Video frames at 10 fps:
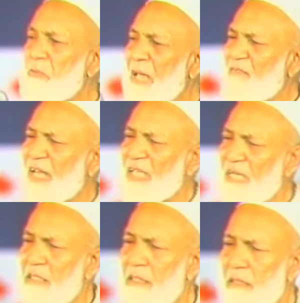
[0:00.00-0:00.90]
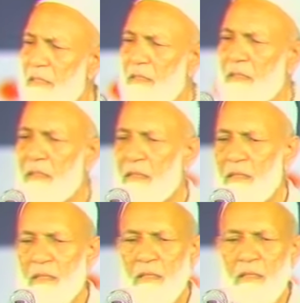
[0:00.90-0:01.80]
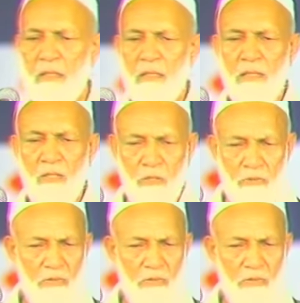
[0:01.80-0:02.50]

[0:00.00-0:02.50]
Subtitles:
do you behave like that? No,